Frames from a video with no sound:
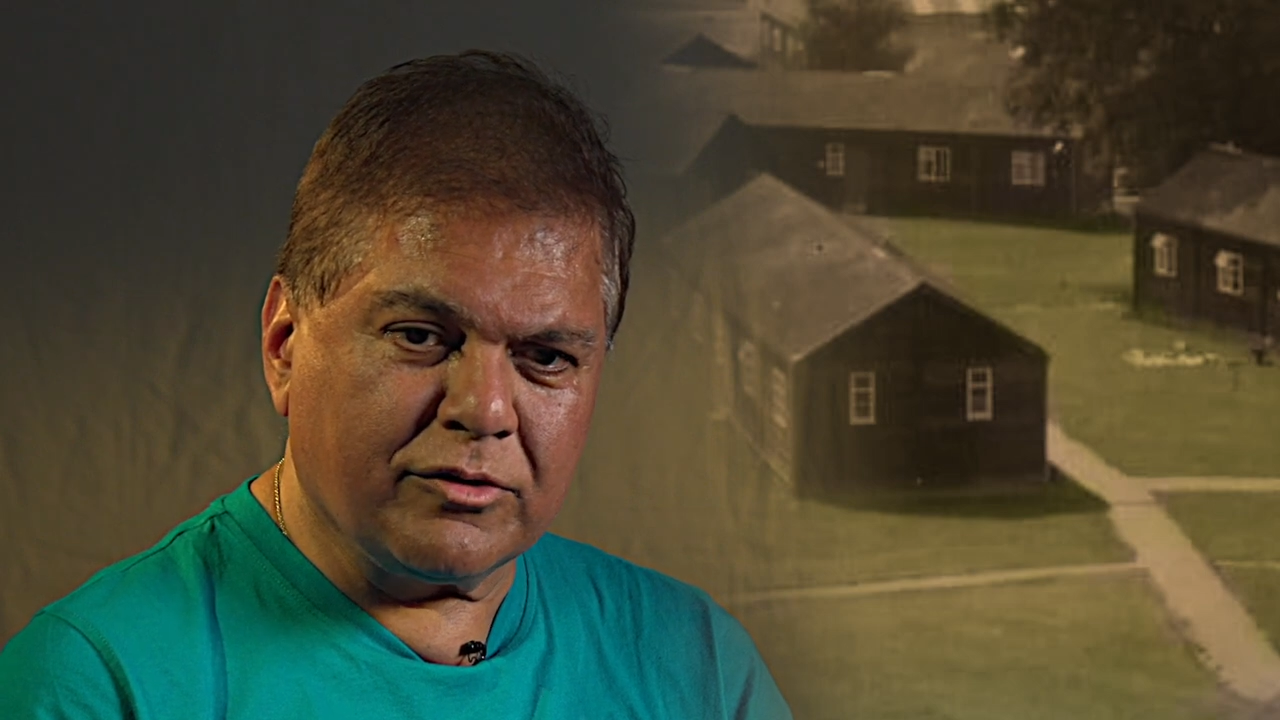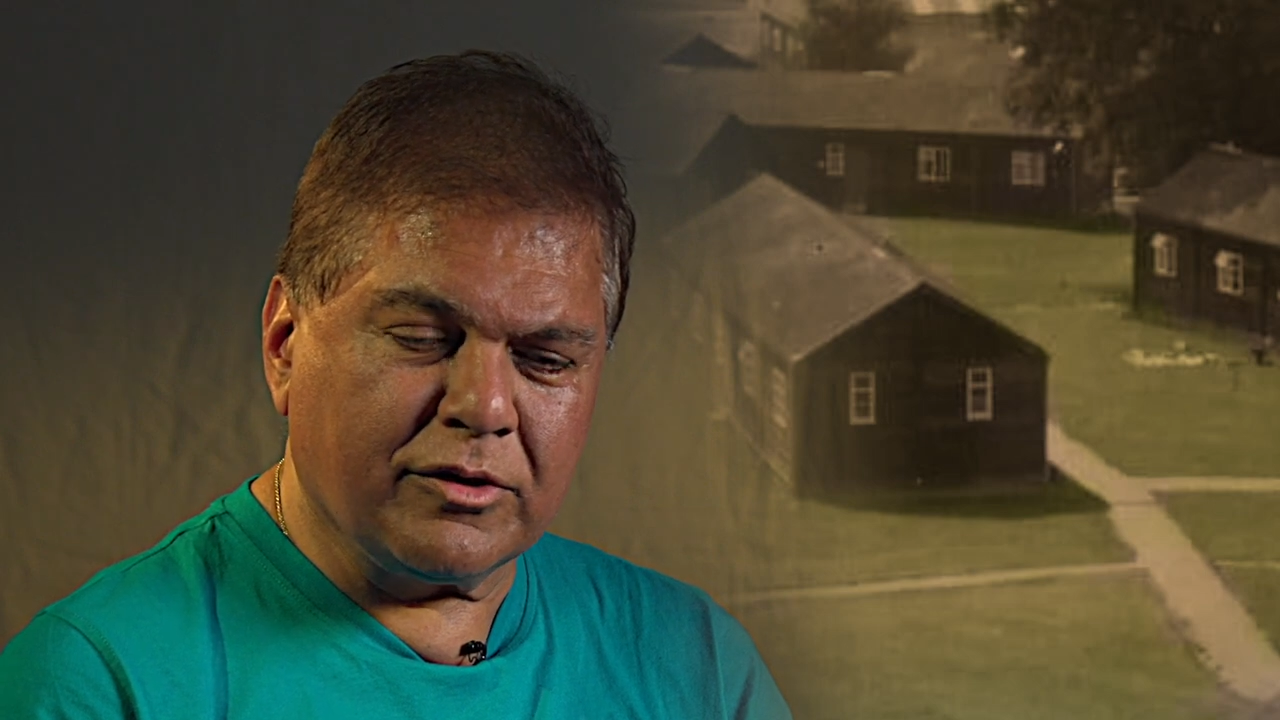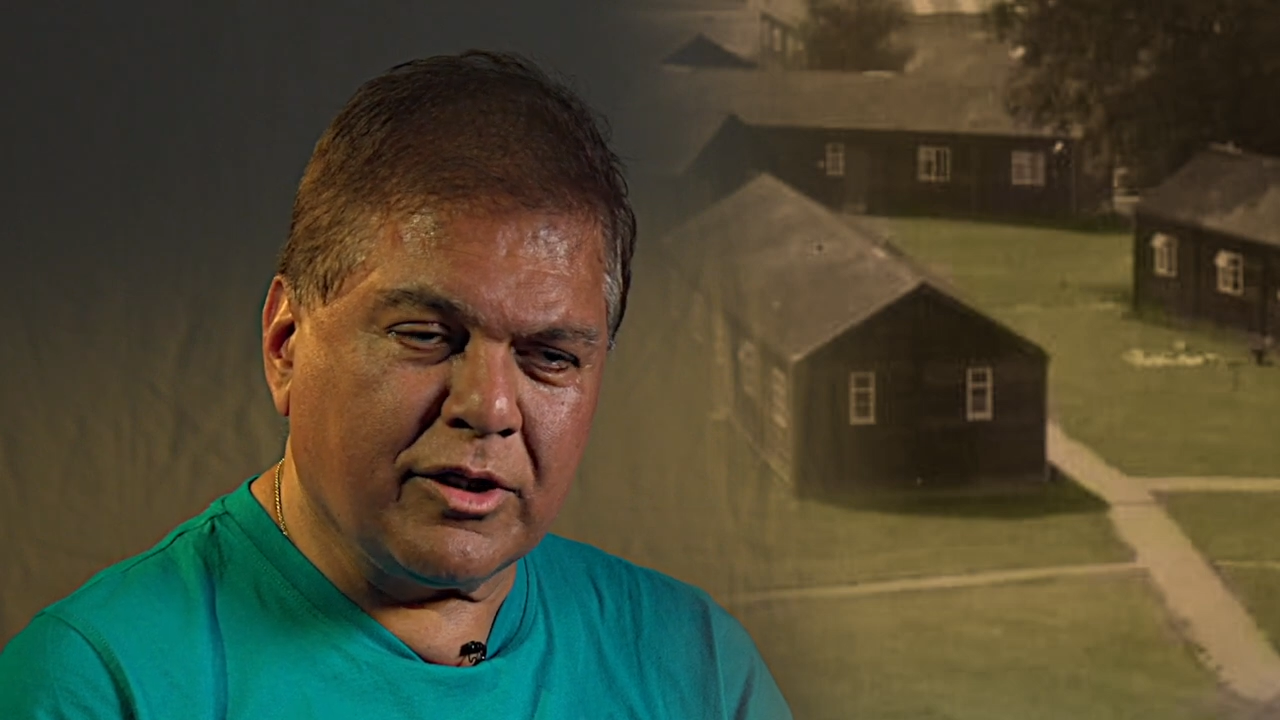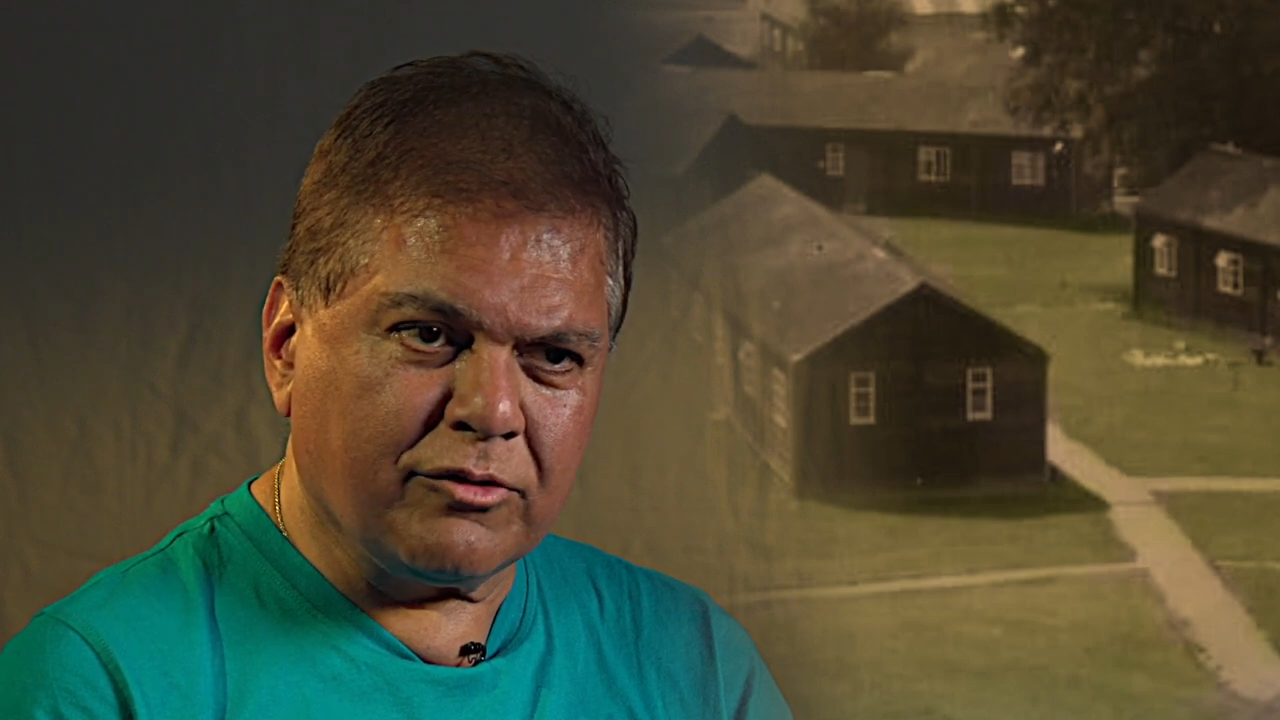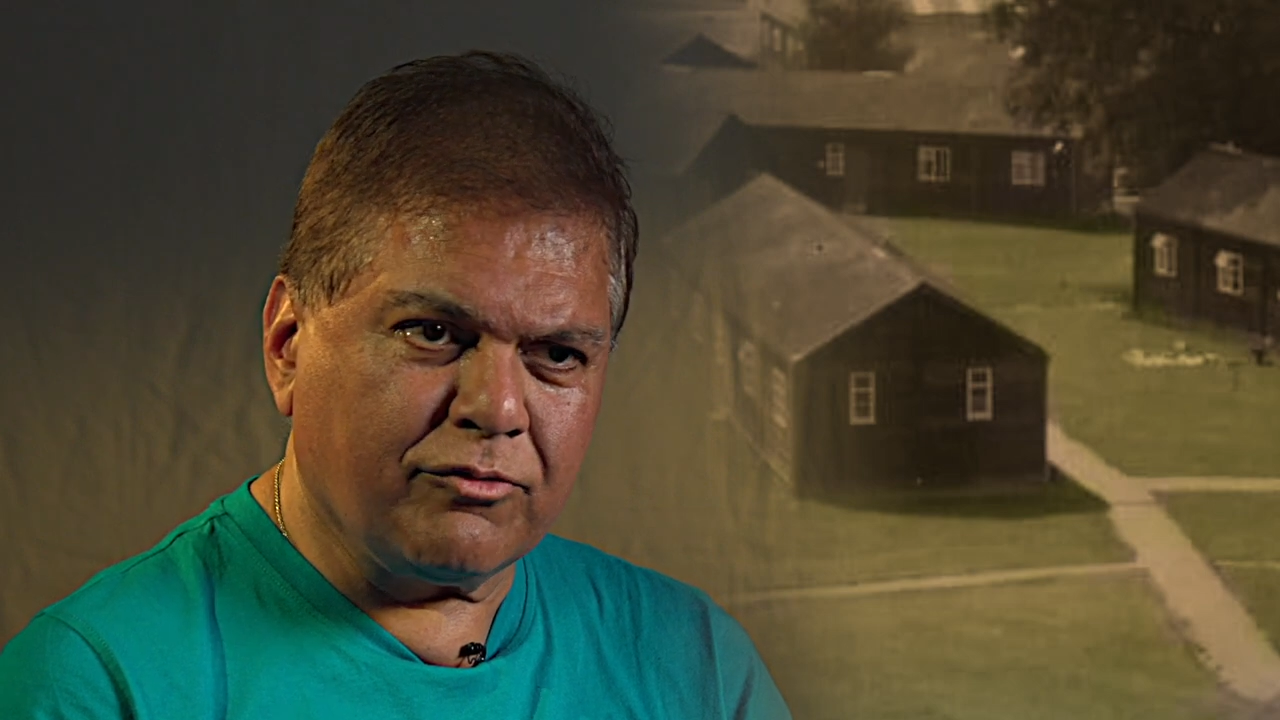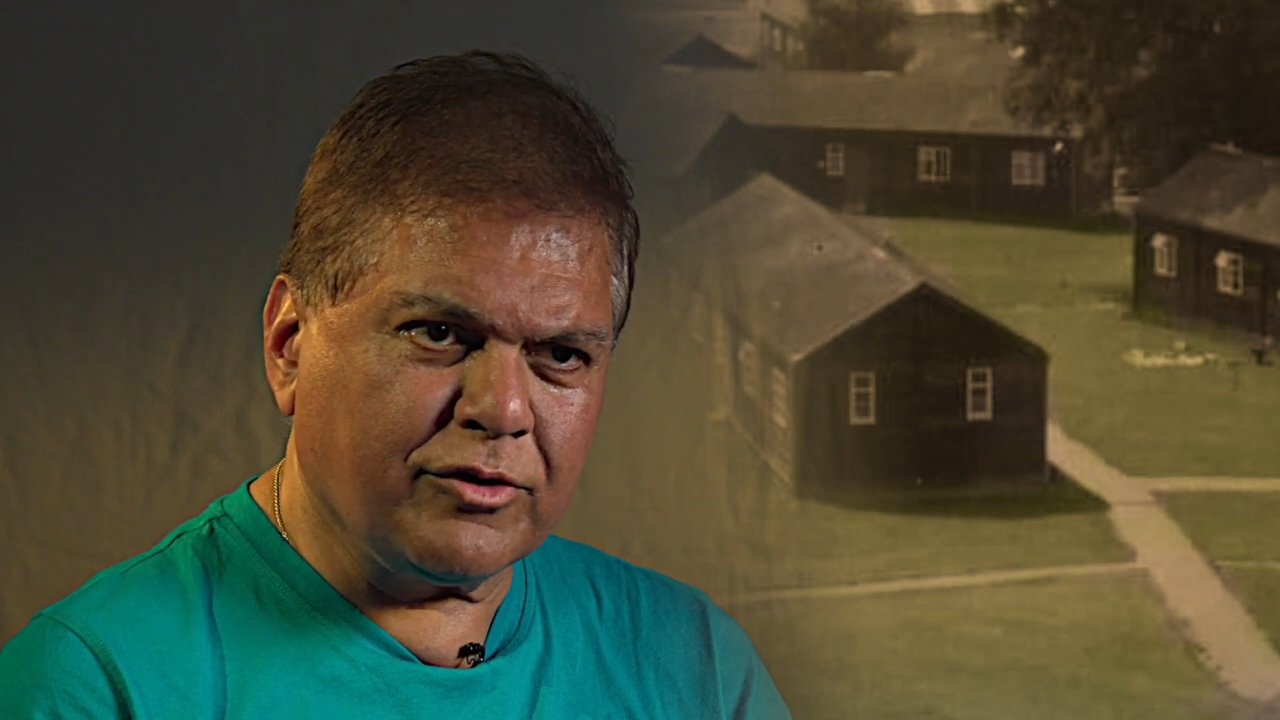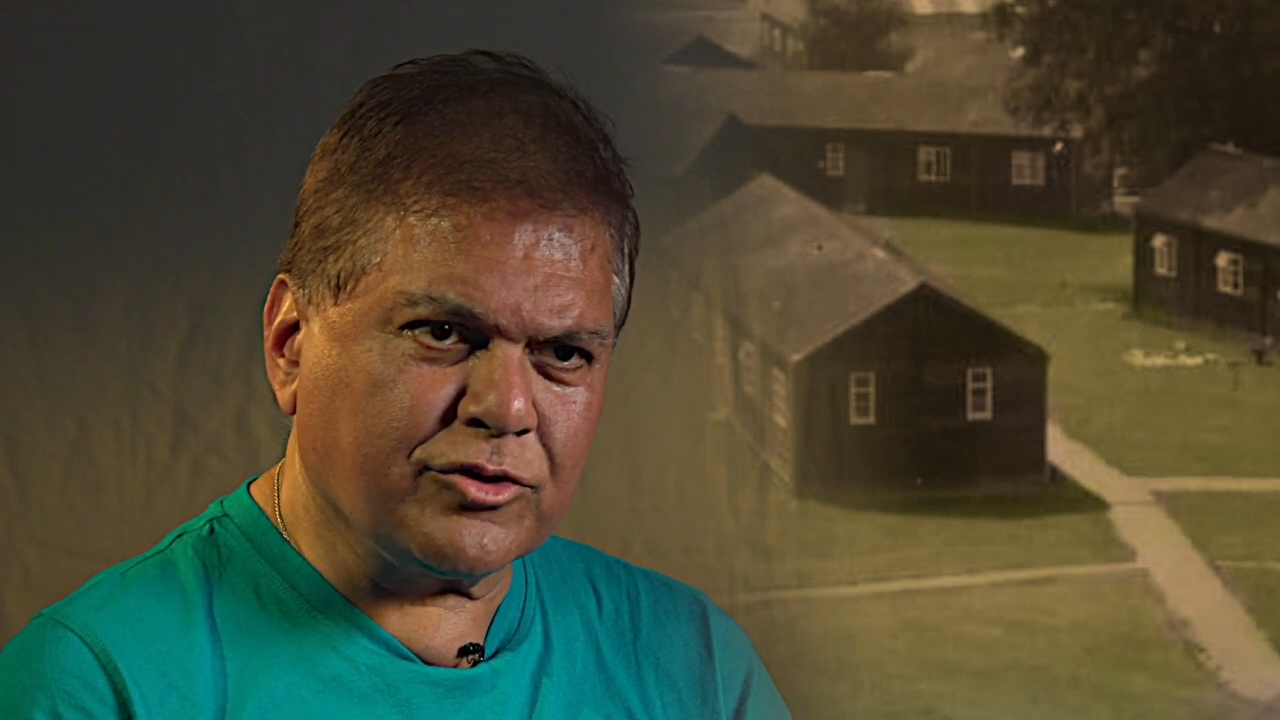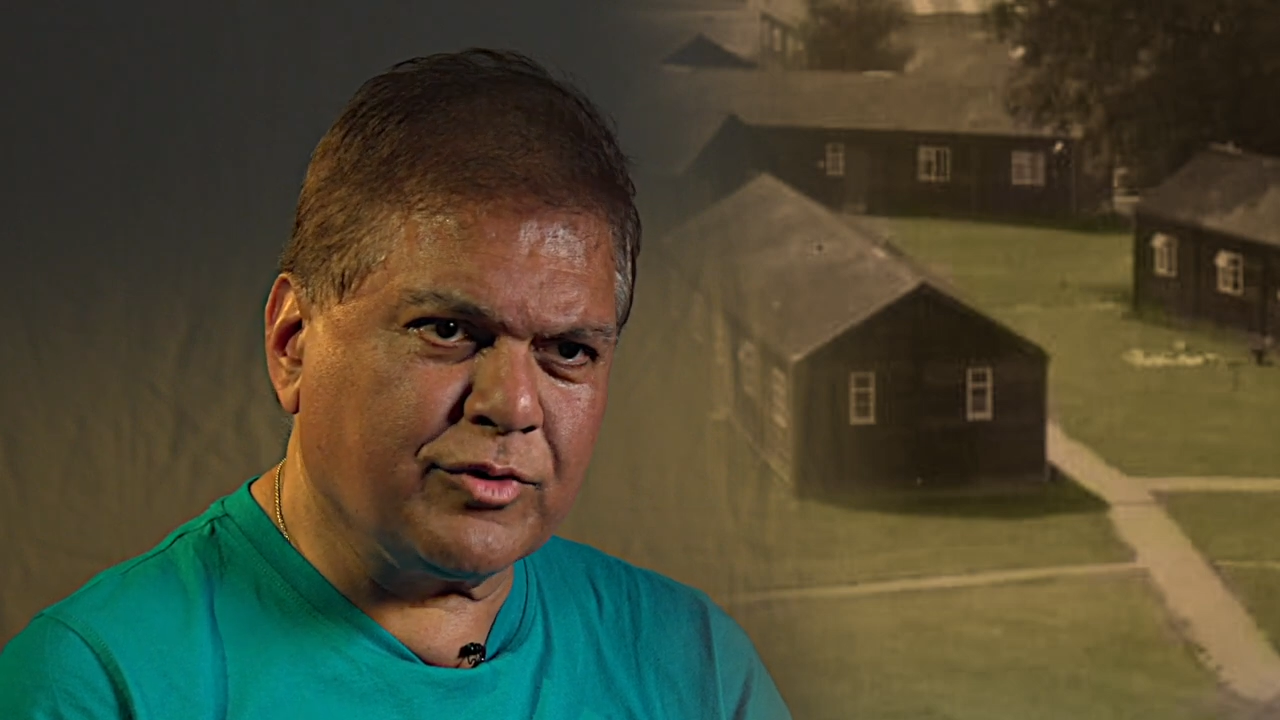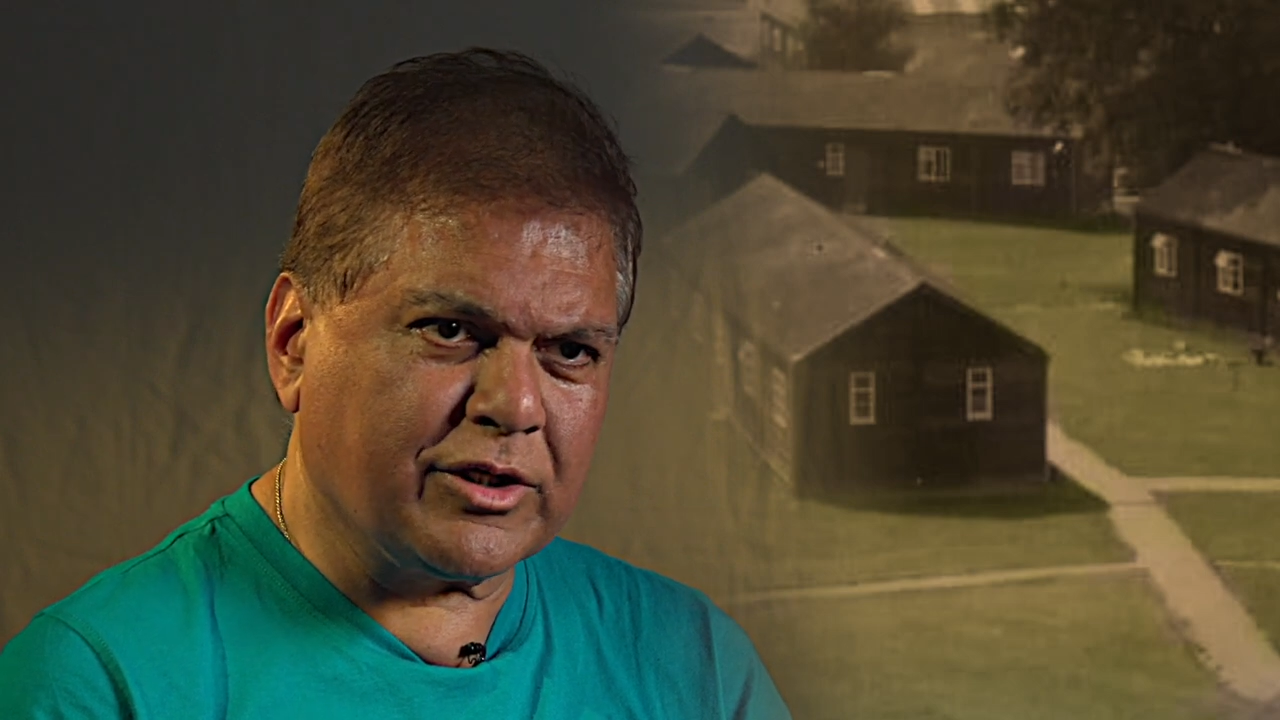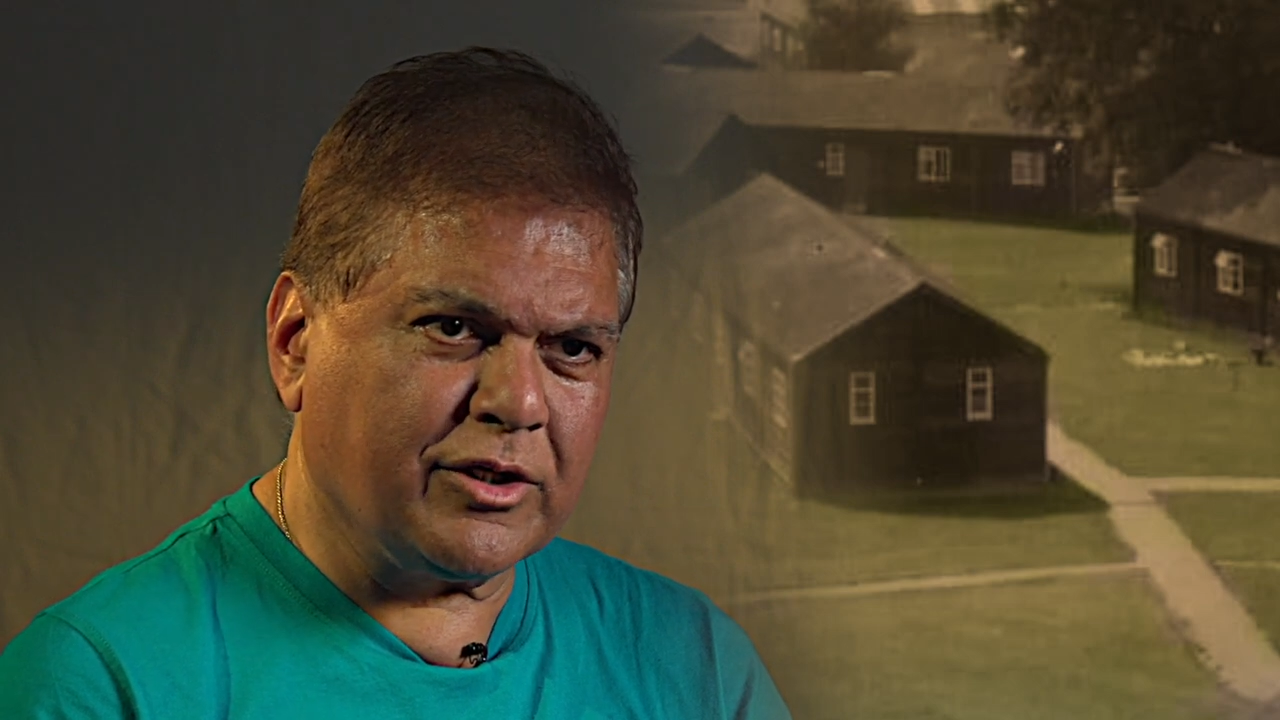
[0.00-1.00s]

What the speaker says: and first week